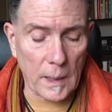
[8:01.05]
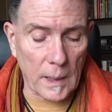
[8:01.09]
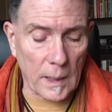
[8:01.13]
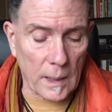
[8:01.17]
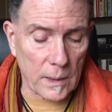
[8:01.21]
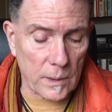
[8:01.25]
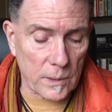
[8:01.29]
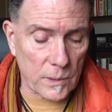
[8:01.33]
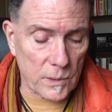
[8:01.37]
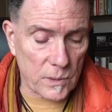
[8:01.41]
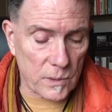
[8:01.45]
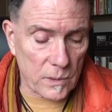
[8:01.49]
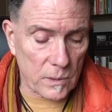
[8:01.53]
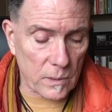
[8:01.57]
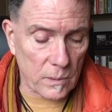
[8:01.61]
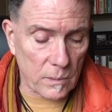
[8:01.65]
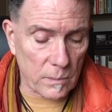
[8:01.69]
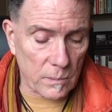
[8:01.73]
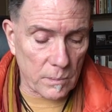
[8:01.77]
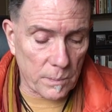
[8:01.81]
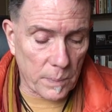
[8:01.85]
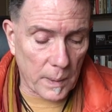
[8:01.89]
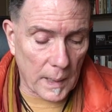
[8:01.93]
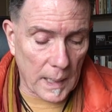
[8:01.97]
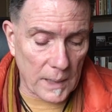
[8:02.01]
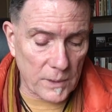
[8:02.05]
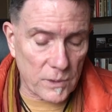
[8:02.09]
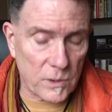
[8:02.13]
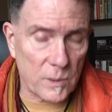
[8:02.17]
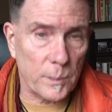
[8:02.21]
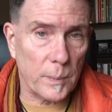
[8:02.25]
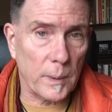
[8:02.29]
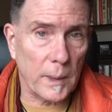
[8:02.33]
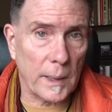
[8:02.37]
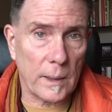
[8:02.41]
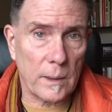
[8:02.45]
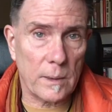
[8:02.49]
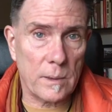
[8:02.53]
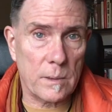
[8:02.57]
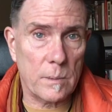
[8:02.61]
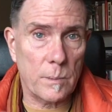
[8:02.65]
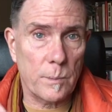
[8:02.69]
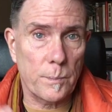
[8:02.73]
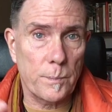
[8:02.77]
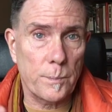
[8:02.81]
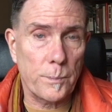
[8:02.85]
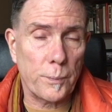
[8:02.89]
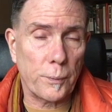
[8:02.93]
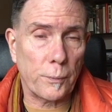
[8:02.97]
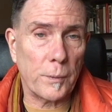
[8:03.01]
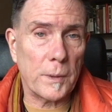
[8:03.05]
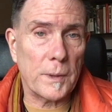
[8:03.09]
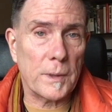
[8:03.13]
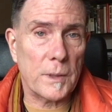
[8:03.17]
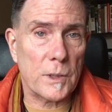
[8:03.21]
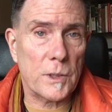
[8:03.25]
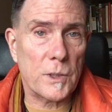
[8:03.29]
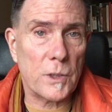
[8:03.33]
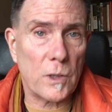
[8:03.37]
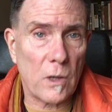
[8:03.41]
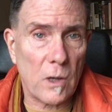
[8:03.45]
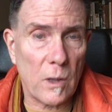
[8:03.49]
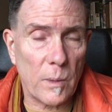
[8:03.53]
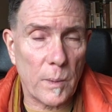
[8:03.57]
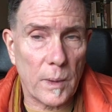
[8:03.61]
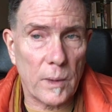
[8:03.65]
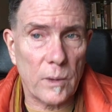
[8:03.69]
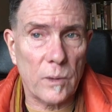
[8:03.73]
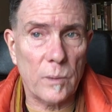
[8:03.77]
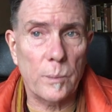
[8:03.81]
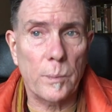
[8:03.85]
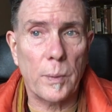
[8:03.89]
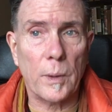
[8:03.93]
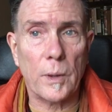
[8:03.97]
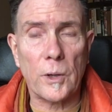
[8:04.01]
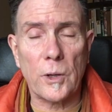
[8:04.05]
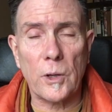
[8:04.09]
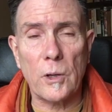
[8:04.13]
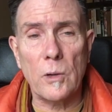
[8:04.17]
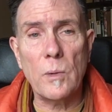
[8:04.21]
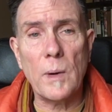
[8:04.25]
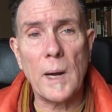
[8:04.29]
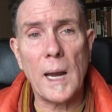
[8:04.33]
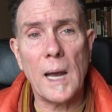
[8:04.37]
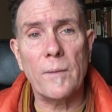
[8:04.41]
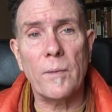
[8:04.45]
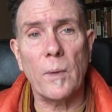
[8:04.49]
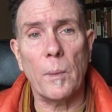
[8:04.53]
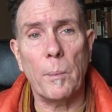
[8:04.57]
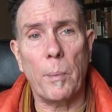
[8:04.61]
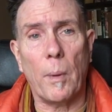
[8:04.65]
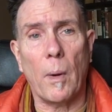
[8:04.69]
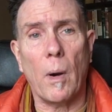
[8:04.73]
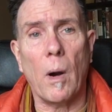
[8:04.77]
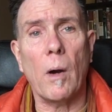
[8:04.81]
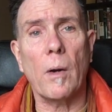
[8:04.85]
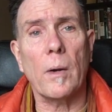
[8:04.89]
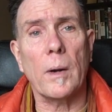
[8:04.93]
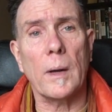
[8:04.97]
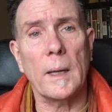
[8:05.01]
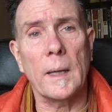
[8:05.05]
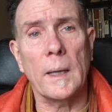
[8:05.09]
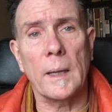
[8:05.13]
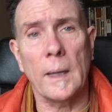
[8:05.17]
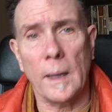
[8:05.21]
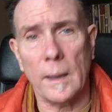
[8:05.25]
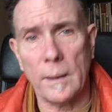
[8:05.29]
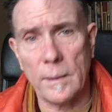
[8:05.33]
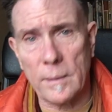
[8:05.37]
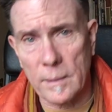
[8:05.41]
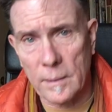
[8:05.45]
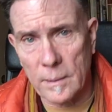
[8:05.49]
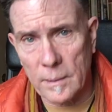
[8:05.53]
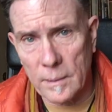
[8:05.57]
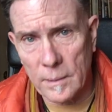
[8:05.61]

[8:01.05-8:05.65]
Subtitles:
is possibly predetermined, but you have a part in it